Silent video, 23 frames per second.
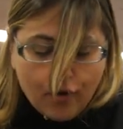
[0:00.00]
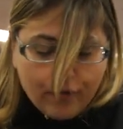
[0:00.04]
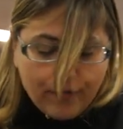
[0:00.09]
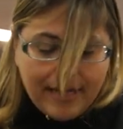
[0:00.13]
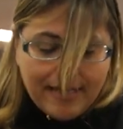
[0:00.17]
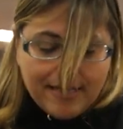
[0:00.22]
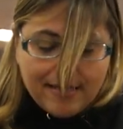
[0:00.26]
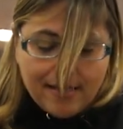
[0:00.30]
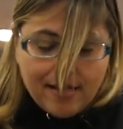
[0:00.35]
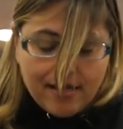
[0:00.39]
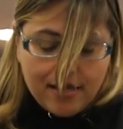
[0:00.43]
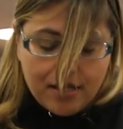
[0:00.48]

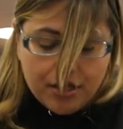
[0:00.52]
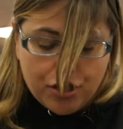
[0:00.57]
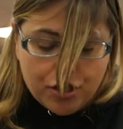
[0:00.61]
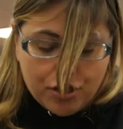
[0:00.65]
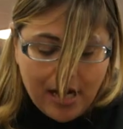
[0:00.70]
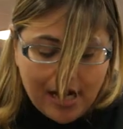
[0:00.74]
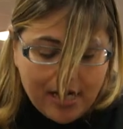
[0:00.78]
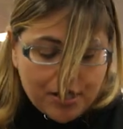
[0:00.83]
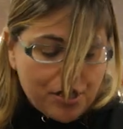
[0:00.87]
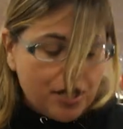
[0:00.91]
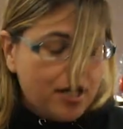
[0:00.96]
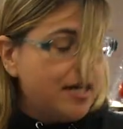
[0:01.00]
Race to the
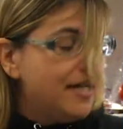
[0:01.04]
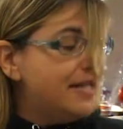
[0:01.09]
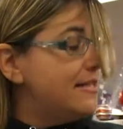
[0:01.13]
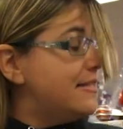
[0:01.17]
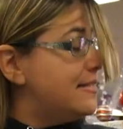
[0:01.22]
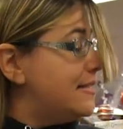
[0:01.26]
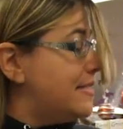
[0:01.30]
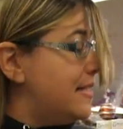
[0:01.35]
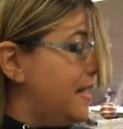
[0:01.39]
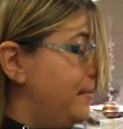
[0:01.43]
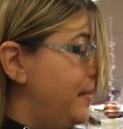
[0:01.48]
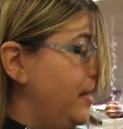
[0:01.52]
Treasure, is
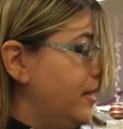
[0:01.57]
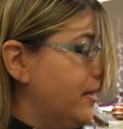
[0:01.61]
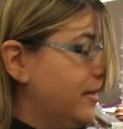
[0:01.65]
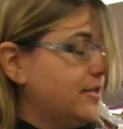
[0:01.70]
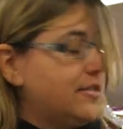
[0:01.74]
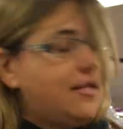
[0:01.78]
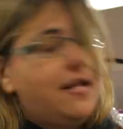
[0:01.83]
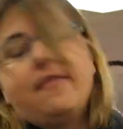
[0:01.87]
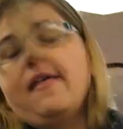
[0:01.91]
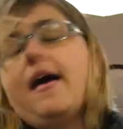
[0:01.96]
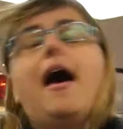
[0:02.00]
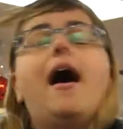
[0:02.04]
similar
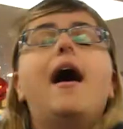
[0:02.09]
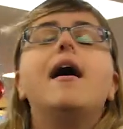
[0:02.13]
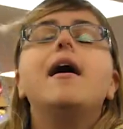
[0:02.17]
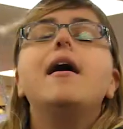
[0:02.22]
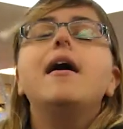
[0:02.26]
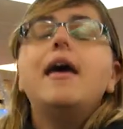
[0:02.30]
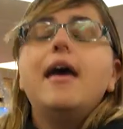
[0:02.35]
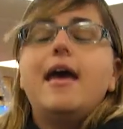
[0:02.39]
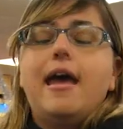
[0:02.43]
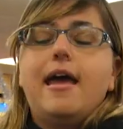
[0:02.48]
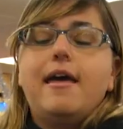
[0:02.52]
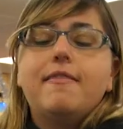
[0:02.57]
to that
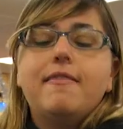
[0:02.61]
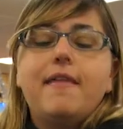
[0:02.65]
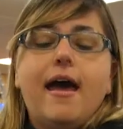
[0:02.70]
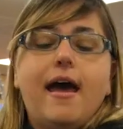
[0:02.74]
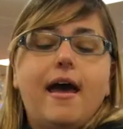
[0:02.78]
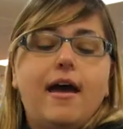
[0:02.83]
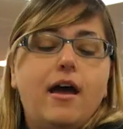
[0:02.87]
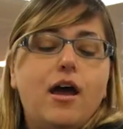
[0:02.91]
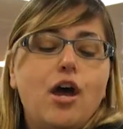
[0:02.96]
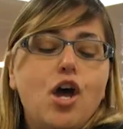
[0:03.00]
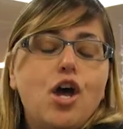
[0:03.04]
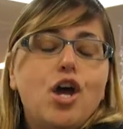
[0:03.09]
in
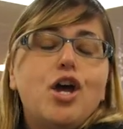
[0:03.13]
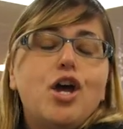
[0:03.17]
that